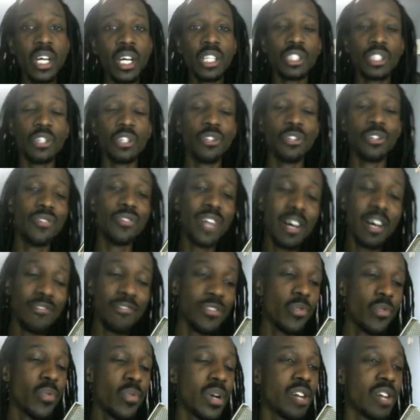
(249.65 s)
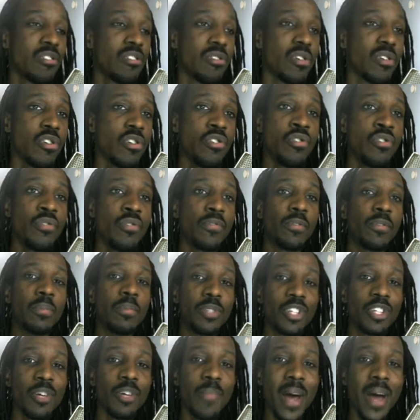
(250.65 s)
so you definitely want to learn from
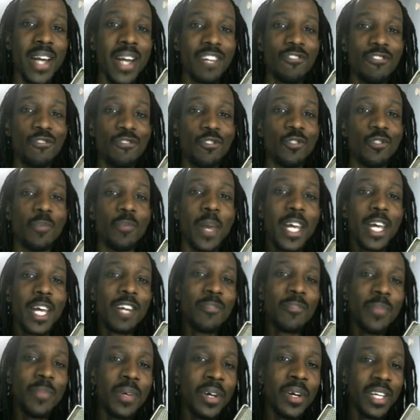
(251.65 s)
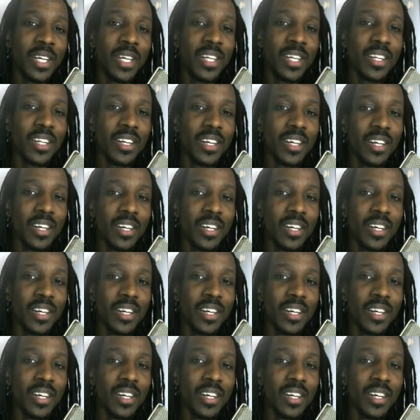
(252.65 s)
somebody who's made a million